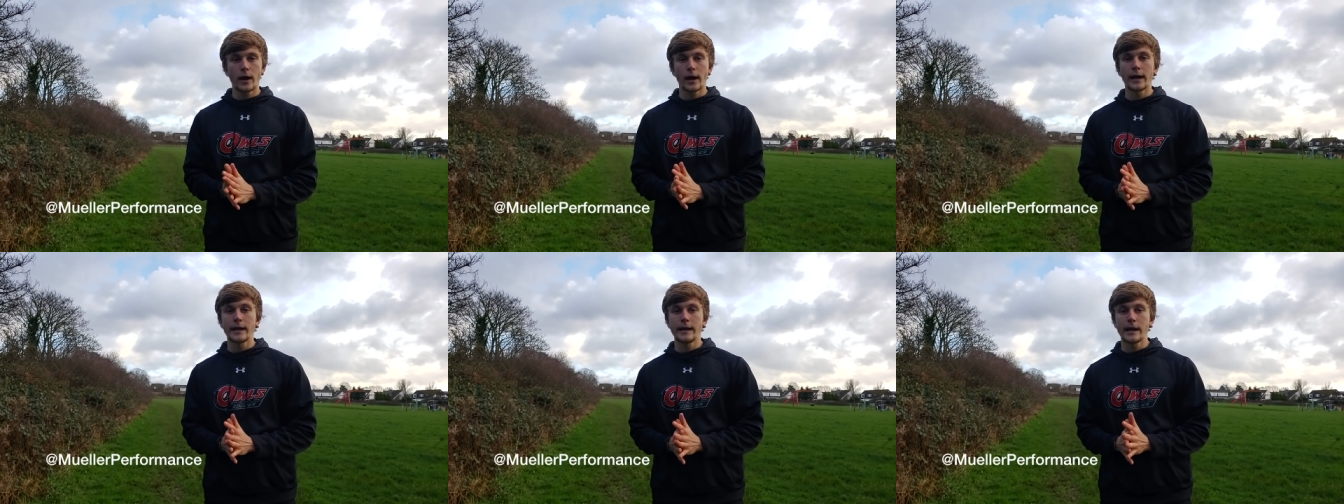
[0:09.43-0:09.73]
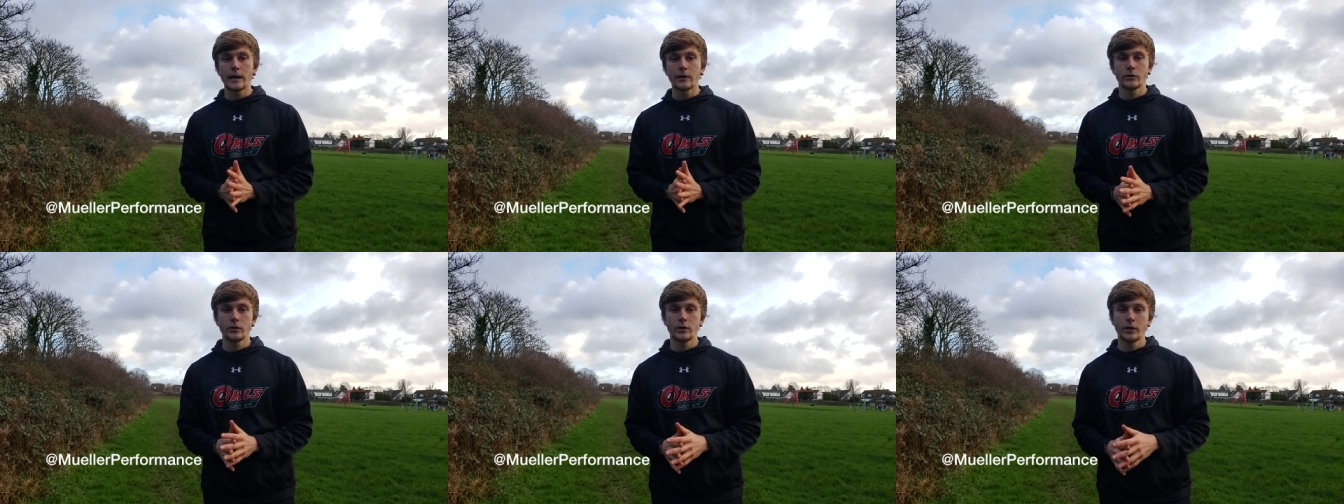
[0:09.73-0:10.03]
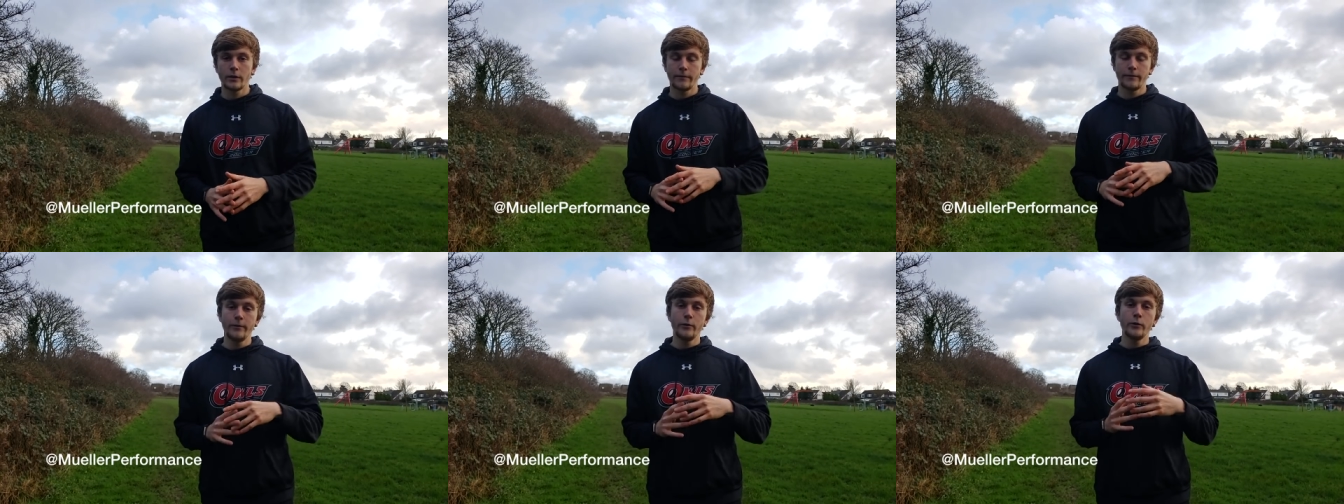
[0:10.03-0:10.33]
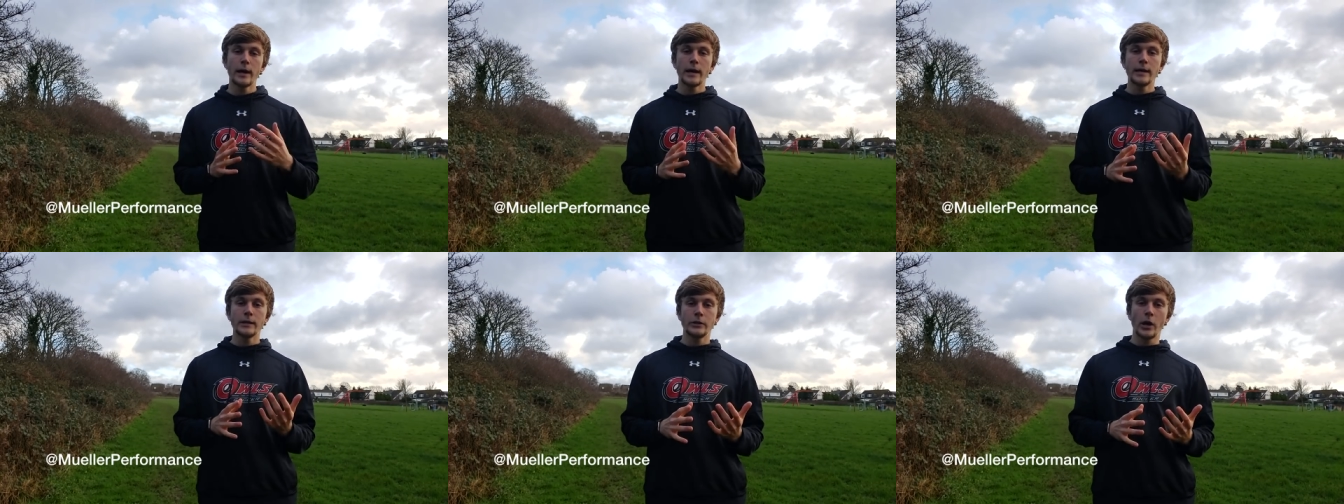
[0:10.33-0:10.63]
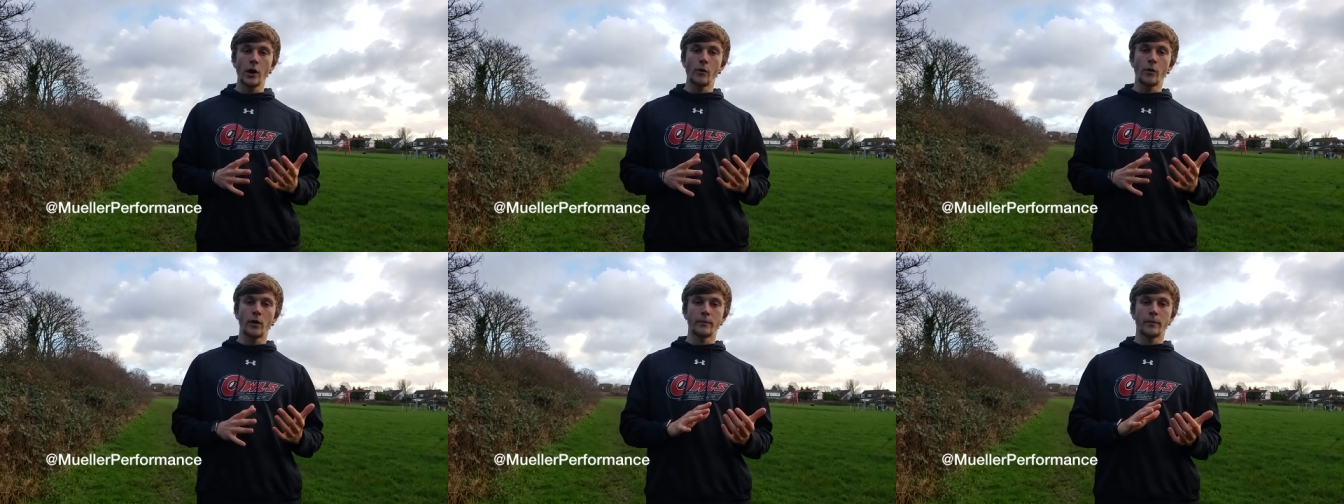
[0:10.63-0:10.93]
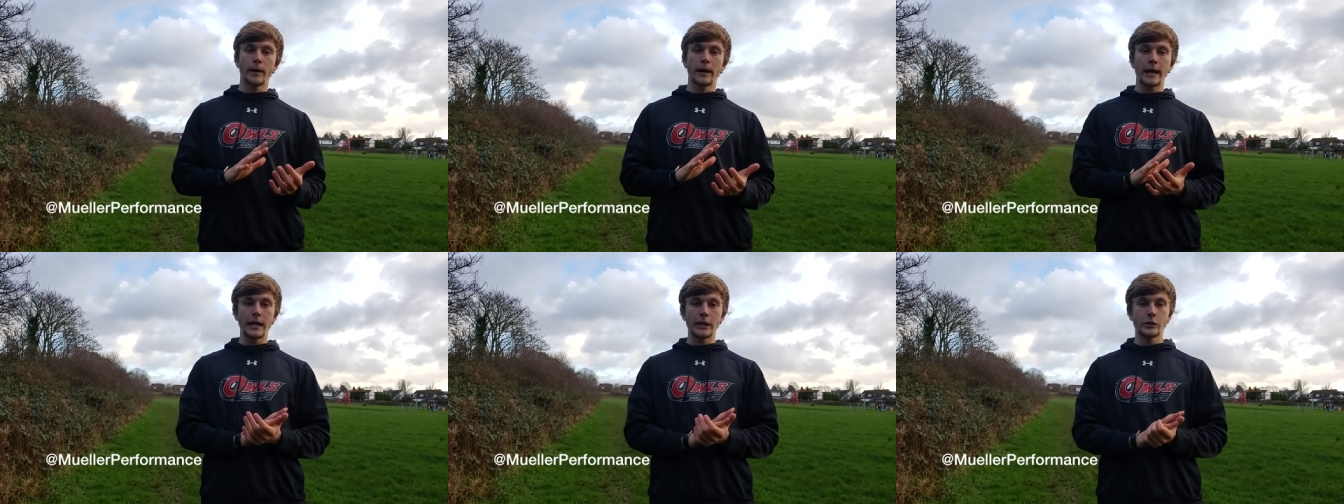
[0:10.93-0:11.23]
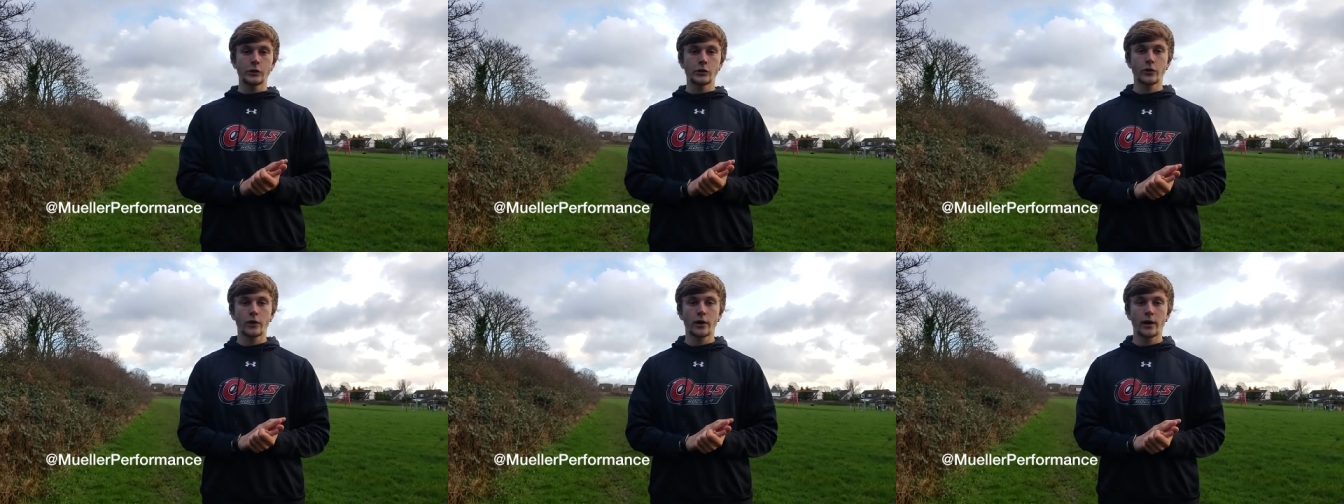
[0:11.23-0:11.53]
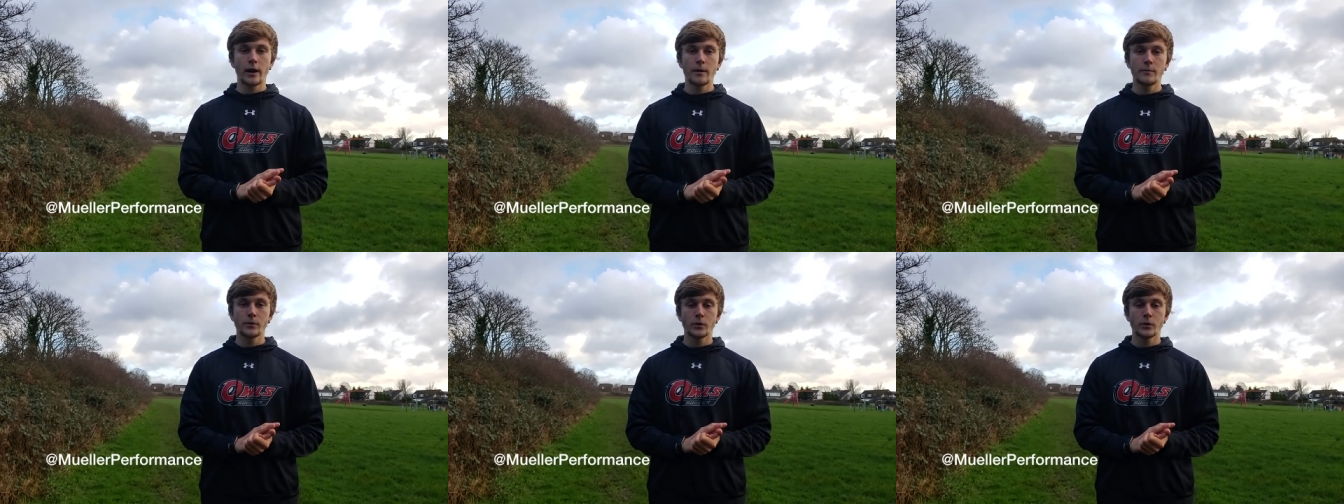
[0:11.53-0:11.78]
I announced it a few days ago on my Instagram,